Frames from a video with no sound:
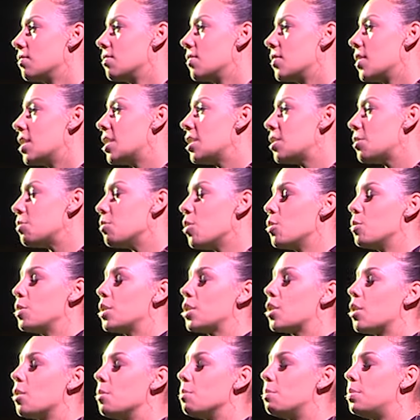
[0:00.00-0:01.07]
This moment
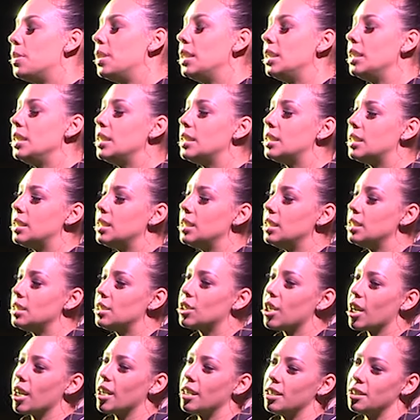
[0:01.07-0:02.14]
completely
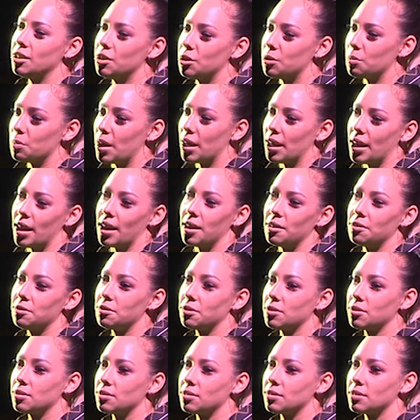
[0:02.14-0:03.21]
changed my
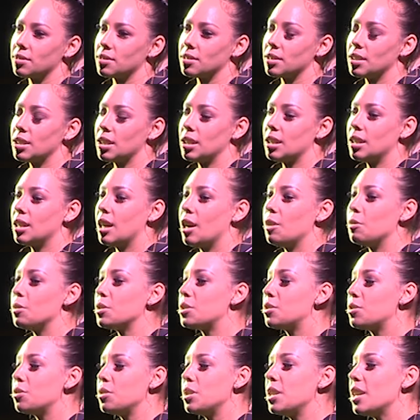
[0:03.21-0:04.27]
life. I
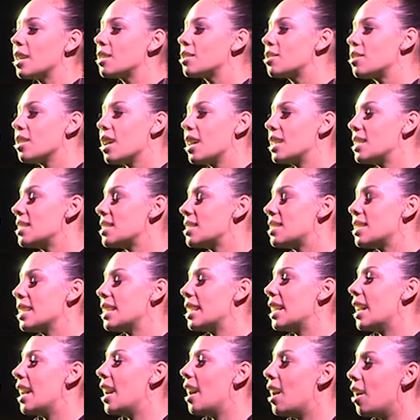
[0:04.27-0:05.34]
was too young to understand
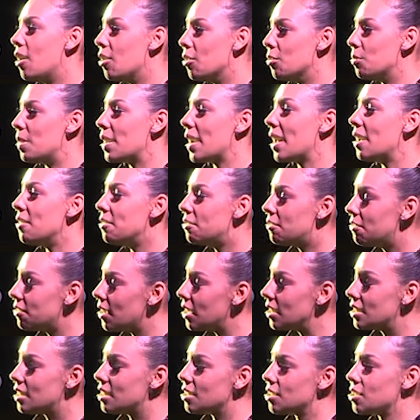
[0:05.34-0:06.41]
how, but I
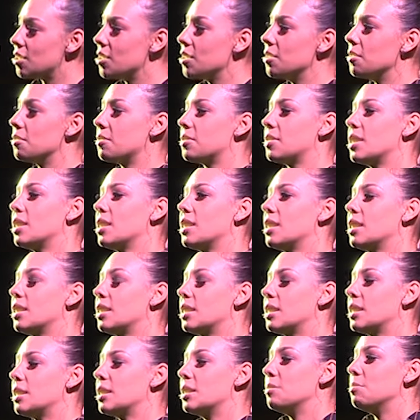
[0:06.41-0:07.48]
felt the shift.
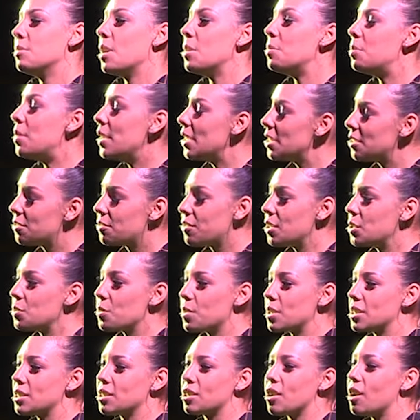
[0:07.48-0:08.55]
My best friend
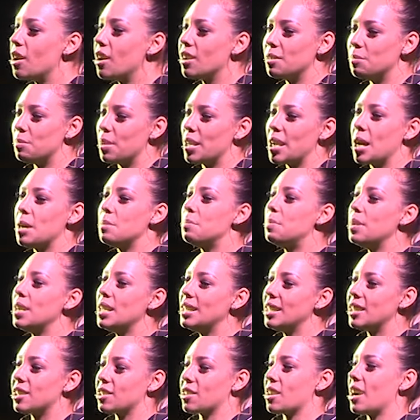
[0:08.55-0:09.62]
was gone, but I
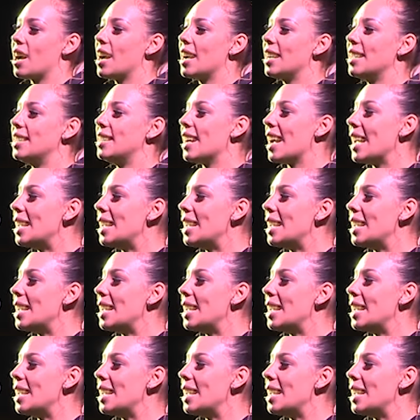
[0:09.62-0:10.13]
barely cried. I